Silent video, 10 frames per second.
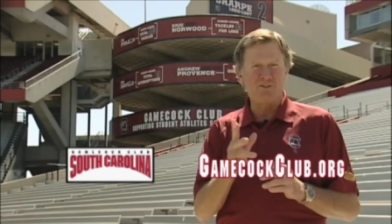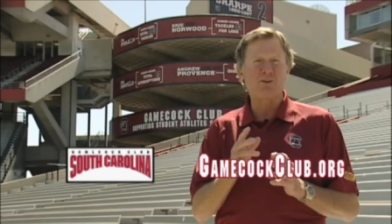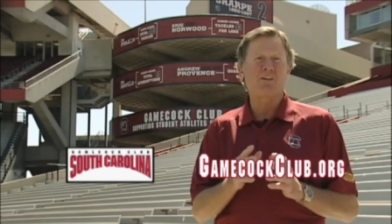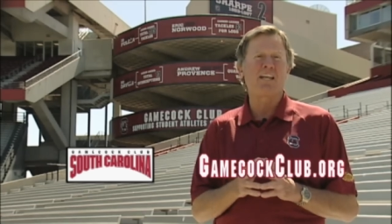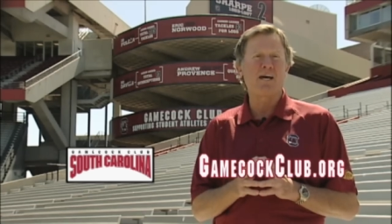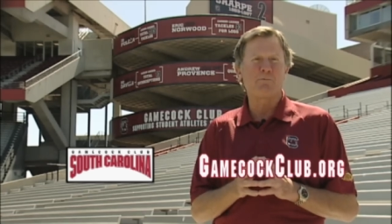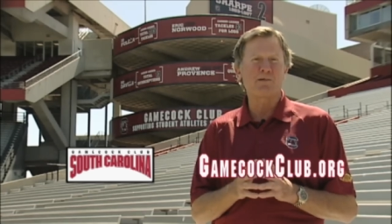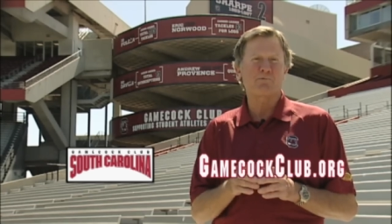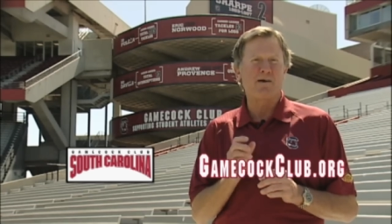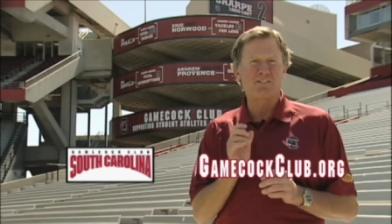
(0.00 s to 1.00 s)
you can help
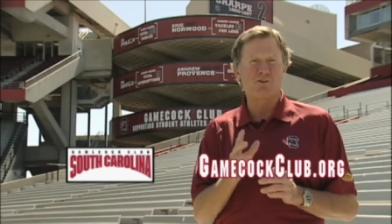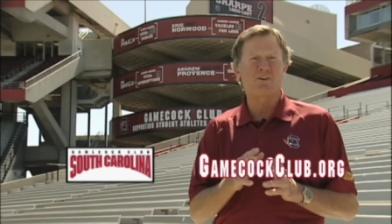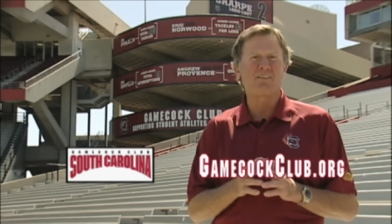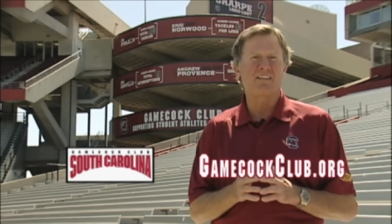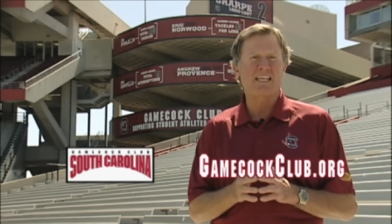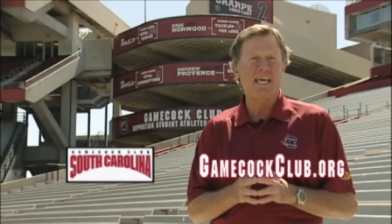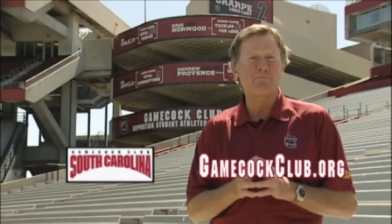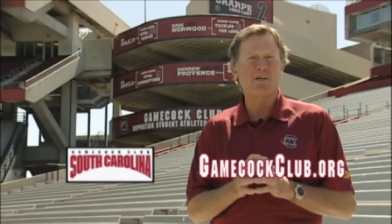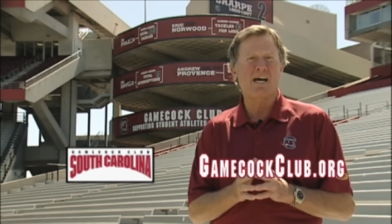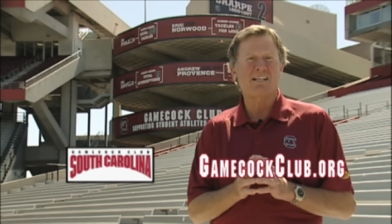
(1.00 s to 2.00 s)
us by joining the
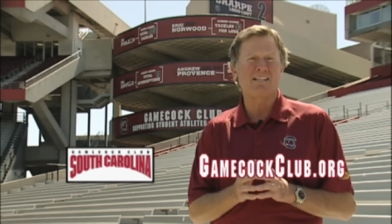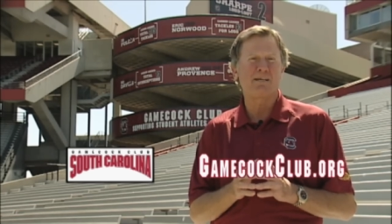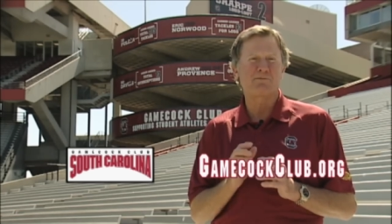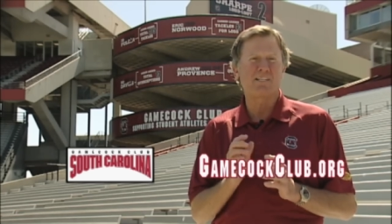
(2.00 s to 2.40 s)
Gamecock Club